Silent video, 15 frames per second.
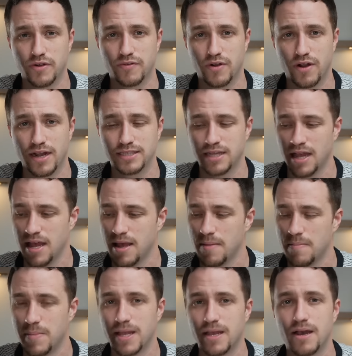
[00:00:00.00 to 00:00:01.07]
of Christ
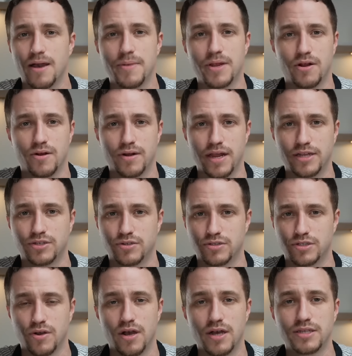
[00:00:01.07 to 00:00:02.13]
becoming our nature.
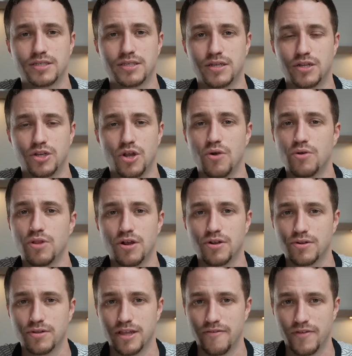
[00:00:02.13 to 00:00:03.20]
So us no
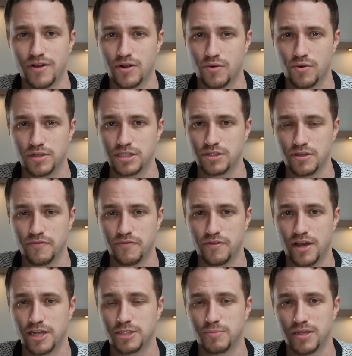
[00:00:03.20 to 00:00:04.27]
longer living according to the
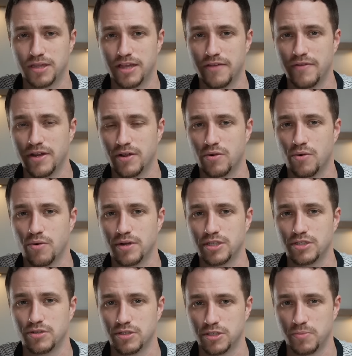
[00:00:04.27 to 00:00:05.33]
flesh, but living according
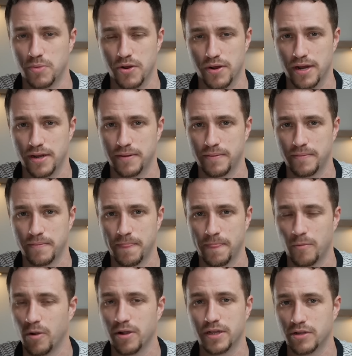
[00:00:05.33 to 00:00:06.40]
to the Spirit,
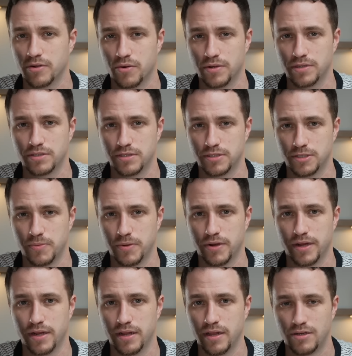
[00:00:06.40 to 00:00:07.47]
walking according to the
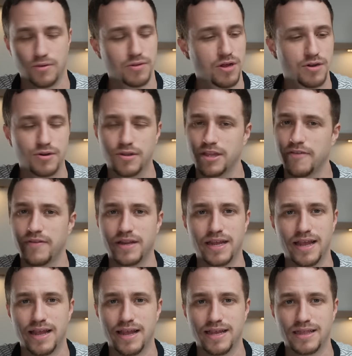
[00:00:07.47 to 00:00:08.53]
Spirit, no longer living
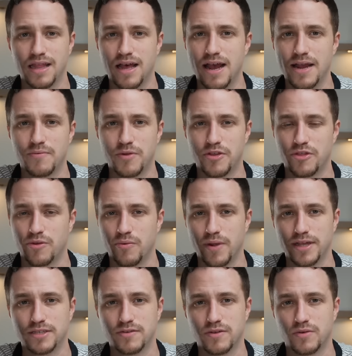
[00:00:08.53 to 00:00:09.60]
in line with the
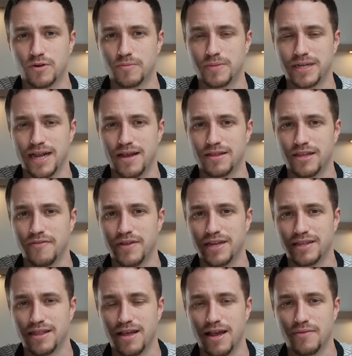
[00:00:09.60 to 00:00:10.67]
ways of the world, but now living
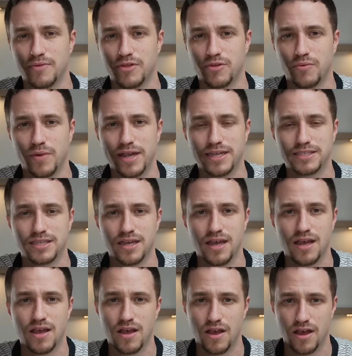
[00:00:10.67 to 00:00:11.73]
in line with the ways
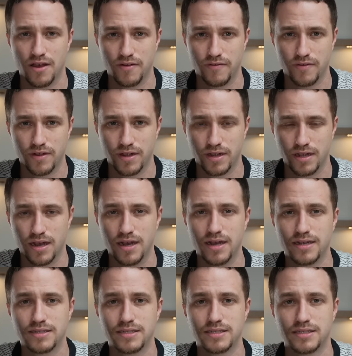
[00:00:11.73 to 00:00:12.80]
of
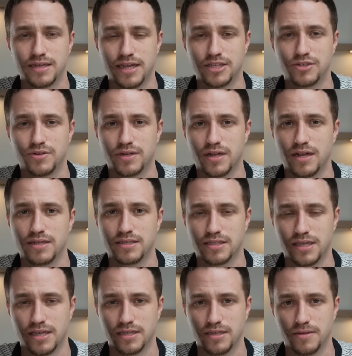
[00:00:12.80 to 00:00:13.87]
God's nature and God's
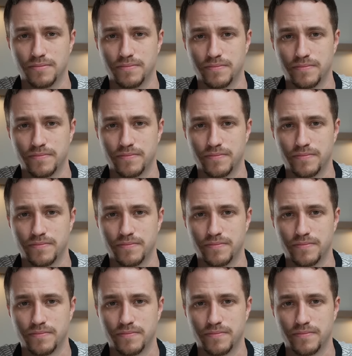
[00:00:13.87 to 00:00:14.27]
kingdom,